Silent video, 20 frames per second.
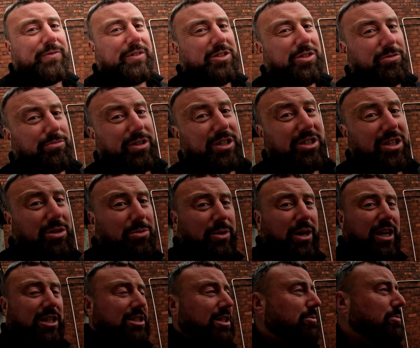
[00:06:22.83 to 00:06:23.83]
It's the reason that
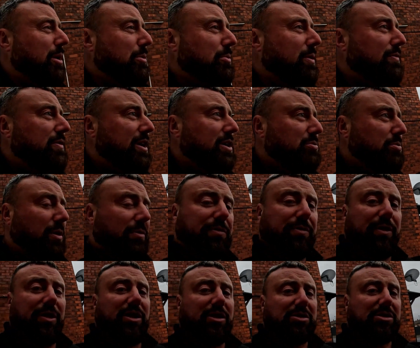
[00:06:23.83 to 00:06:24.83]
we actually went with this one
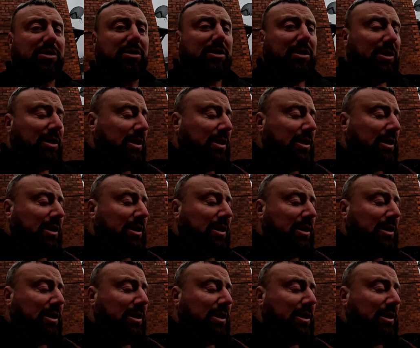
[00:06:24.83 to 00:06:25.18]
first.